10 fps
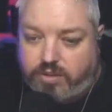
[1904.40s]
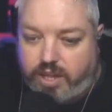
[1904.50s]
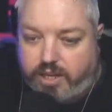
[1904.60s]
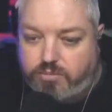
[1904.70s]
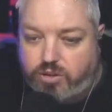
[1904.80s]

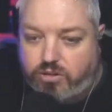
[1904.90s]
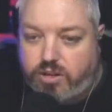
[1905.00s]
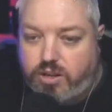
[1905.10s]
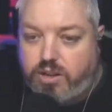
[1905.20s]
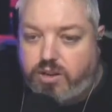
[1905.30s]
that comes round.
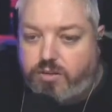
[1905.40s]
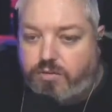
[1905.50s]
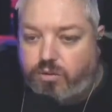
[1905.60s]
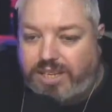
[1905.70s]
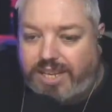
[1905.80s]

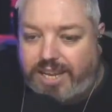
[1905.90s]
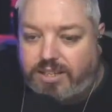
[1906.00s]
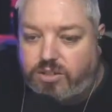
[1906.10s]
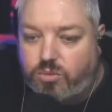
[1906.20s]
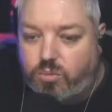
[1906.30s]
3
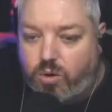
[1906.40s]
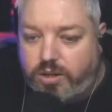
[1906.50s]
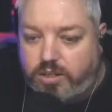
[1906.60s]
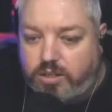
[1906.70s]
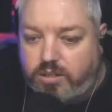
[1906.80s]
into
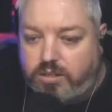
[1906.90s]
1.